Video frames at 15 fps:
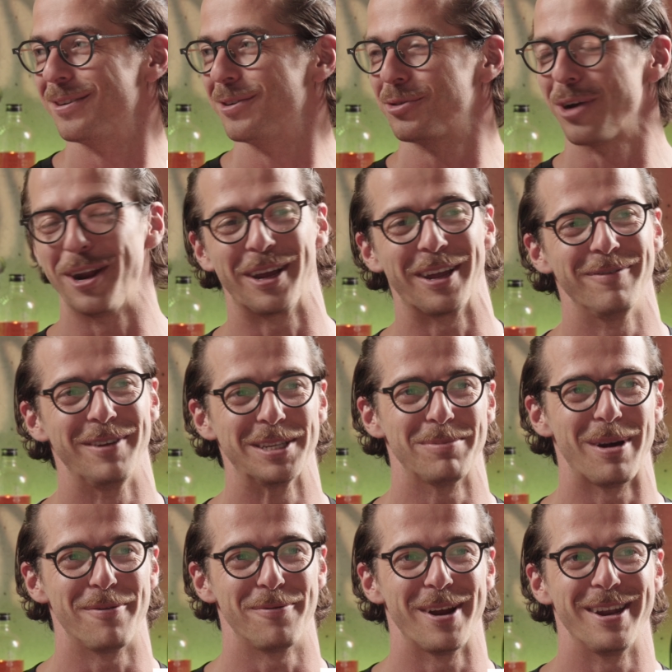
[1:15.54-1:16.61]
try to convince
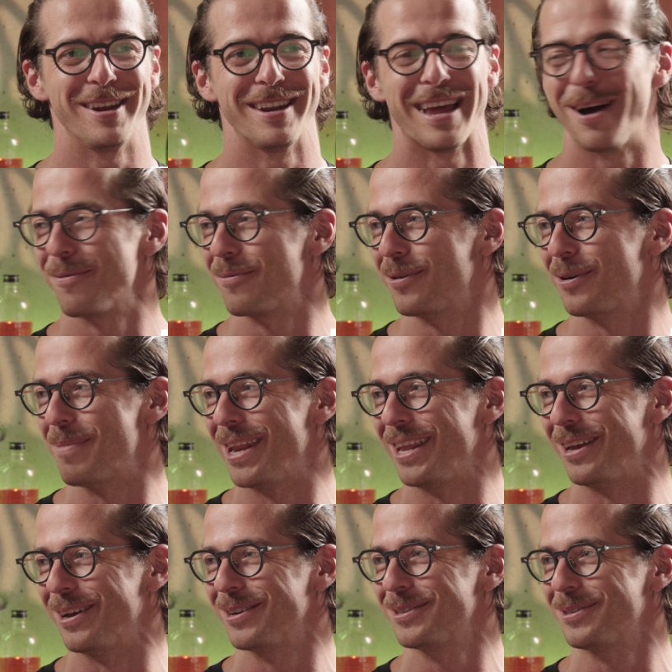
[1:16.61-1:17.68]
my friend now for
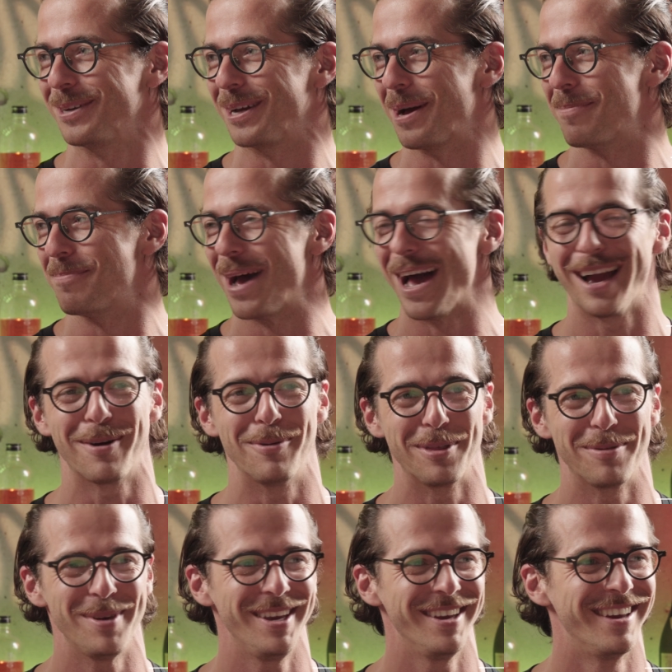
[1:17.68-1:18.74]
many years to come back
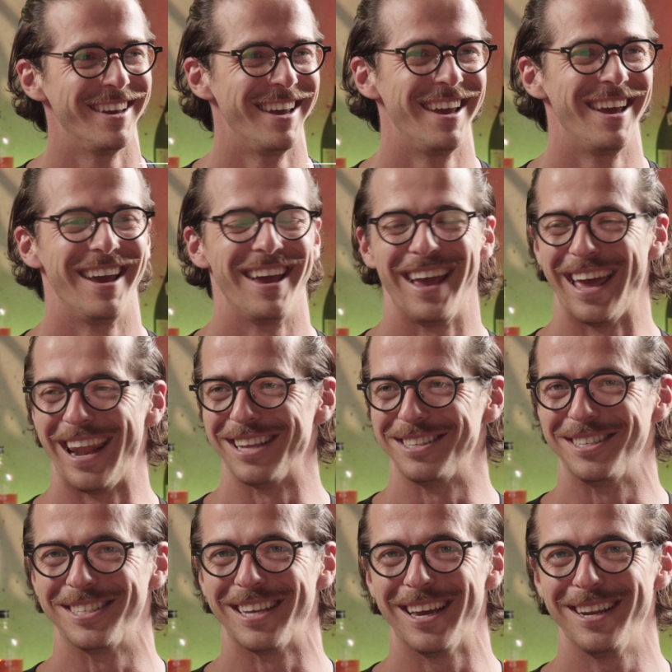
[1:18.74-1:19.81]
with me. And as
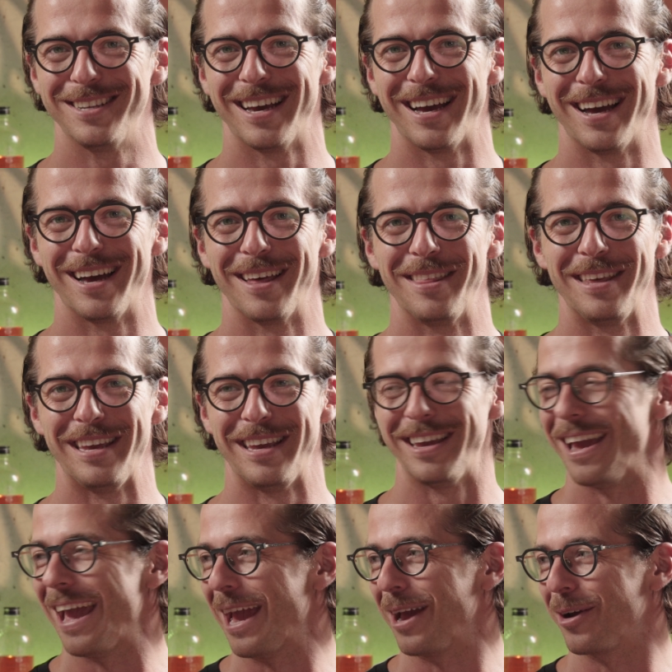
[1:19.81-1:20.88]
he said,
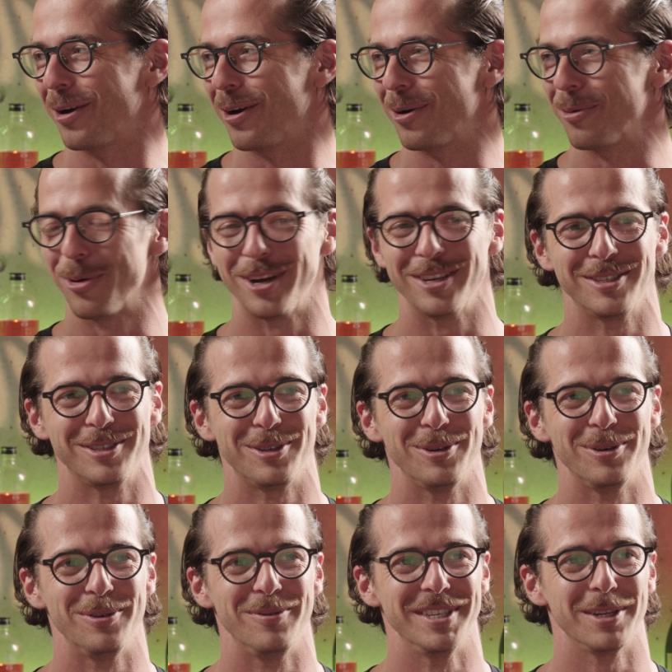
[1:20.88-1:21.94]
the anchor was
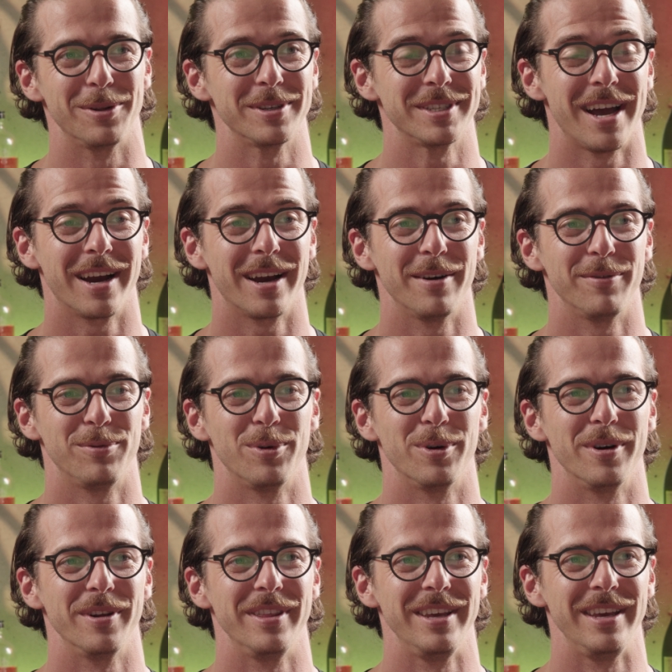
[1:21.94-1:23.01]
to visit Osaka
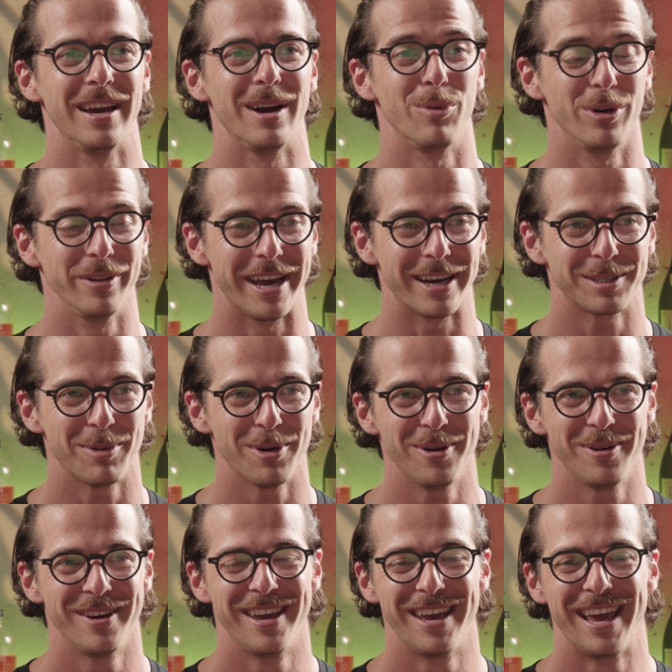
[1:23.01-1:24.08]
for the World
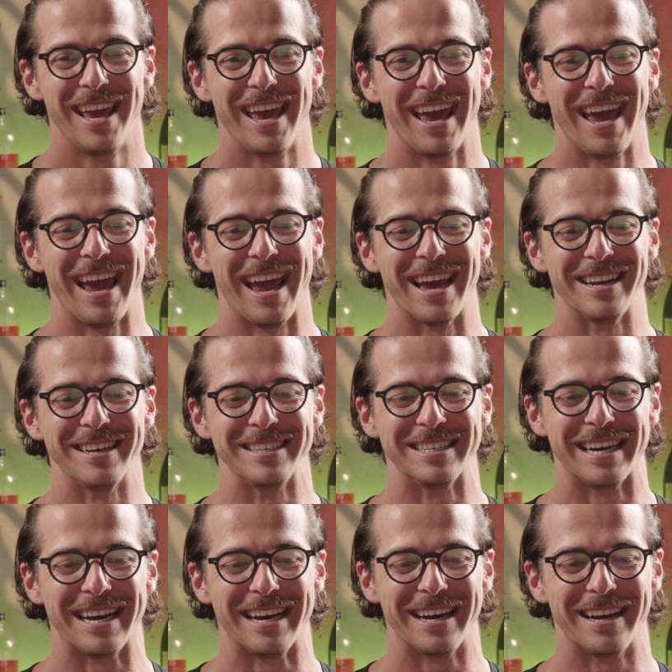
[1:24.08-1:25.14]
Expo. And
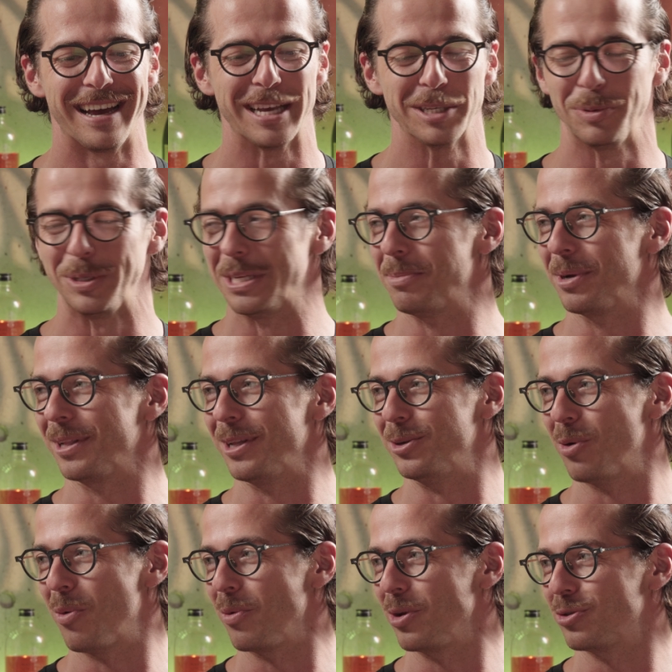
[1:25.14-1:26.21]
as we typically
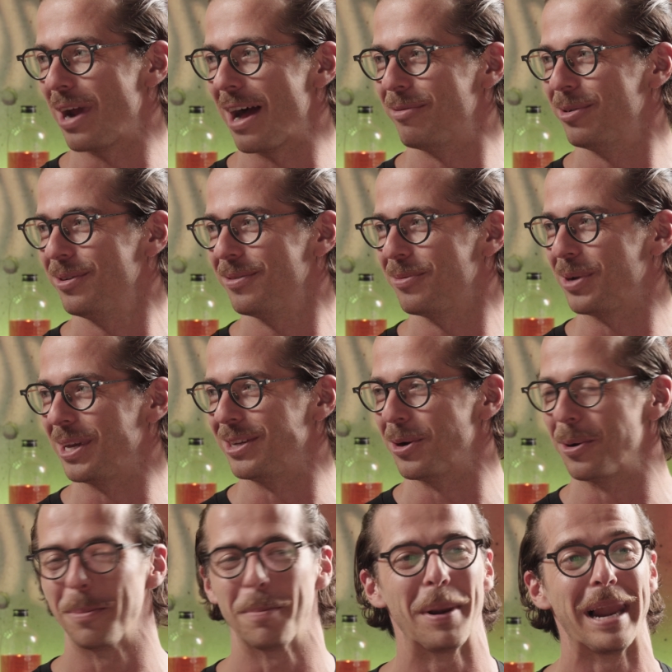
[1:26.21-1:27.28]
do when we travel, we
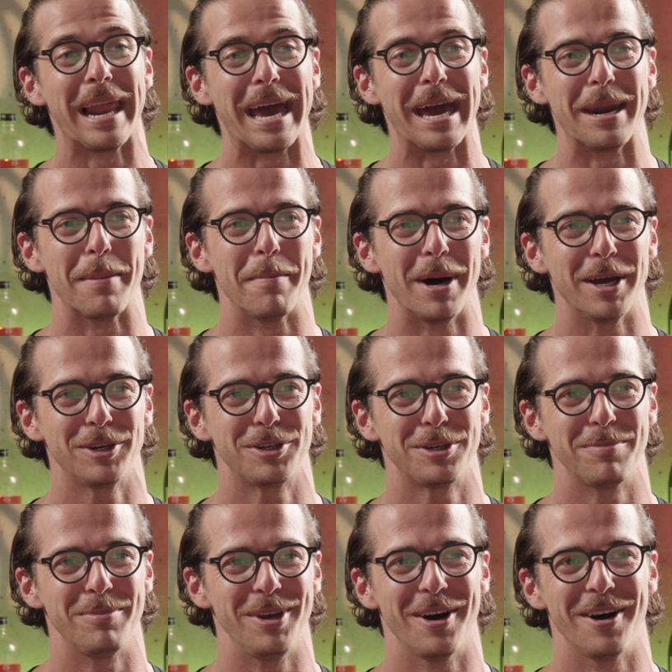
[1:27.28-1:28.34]
don't plan
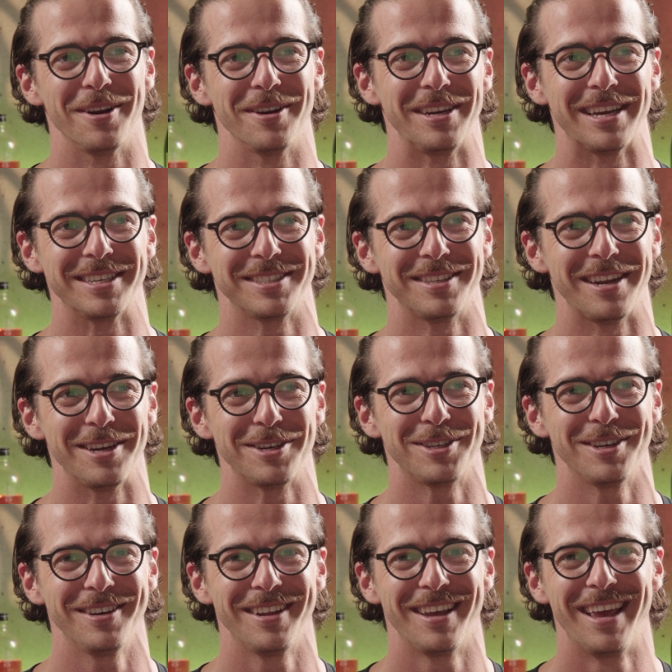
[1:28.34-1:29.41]
much beyond a
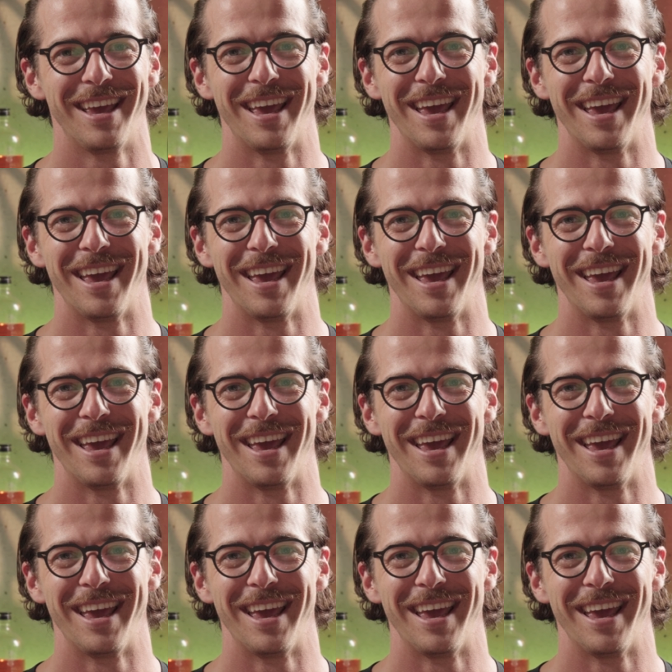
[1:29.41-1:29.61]
destination.